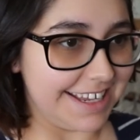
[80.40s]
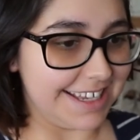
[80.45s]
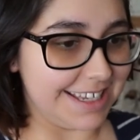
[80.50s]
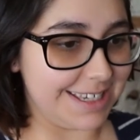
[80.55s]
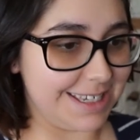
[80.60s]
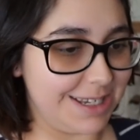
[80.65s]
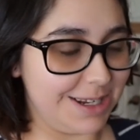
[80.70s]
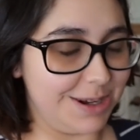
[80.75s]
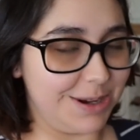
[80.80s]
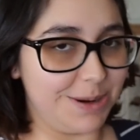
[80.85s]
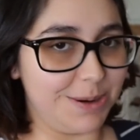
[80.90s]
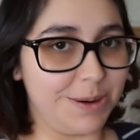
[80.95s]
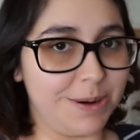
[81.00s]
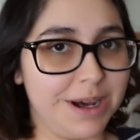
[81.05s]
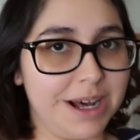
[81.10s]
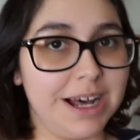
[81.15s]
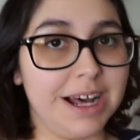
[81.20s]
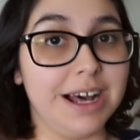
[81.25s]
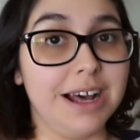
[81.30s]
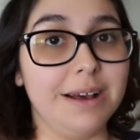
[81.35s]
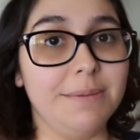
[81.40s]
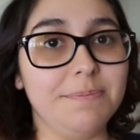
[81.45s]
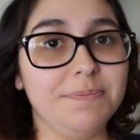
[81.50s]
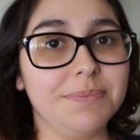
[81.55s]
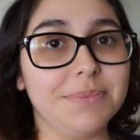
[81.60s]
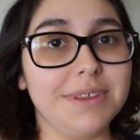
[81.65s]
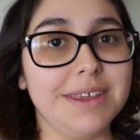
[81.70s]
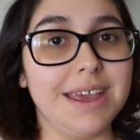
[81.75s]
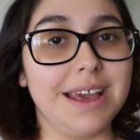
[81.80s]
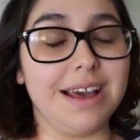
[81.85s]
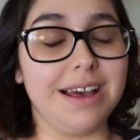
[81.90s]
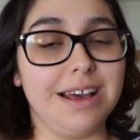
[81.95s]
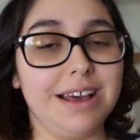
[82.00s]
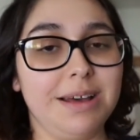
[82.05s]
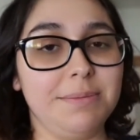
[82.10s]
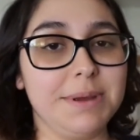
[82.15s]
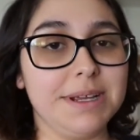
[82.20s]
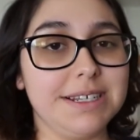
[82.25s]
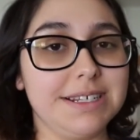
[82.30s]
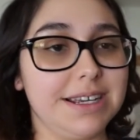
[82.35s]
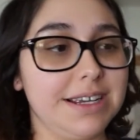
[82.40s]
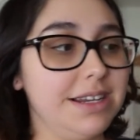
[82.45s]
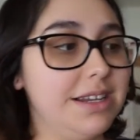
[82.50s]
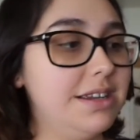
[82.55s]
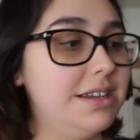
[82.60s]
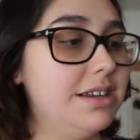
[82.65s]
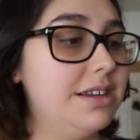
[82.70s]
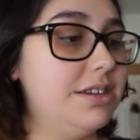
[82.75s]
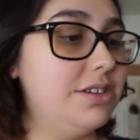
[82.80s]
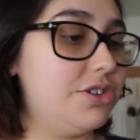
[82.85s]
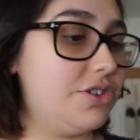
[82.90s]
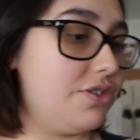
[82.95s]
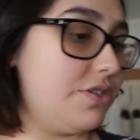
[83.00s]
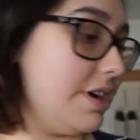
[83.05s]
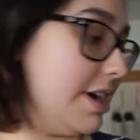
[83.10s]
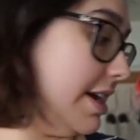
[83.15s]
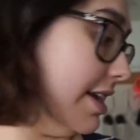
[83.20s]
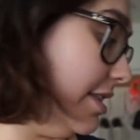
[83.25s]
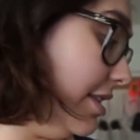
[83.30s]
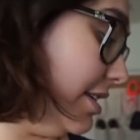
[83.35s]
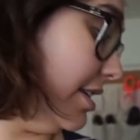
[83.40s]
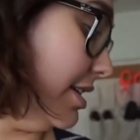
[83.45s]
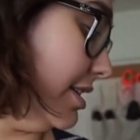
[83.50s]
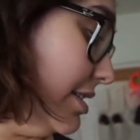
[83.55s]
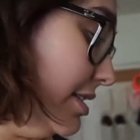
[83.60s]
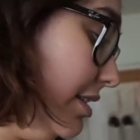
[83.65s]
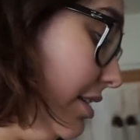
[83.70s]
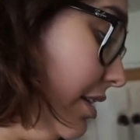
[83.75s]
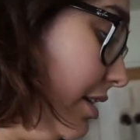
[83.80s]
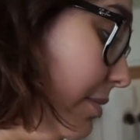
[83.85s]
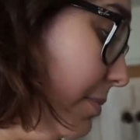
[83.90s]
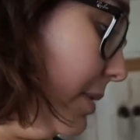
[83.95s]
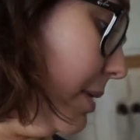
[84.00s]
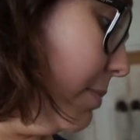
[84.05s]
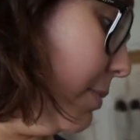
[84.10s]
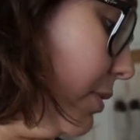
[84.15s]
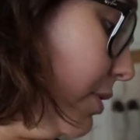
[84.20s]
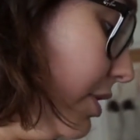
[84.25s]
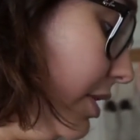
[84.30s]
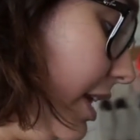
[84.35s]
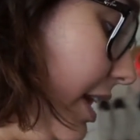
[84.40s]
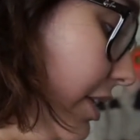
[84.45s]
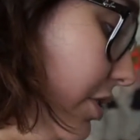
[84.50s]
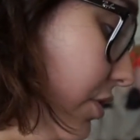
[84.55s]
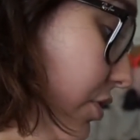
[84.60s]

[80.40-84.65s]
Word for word: So, um, yeah, I'm excited to try this. A lot of people are like,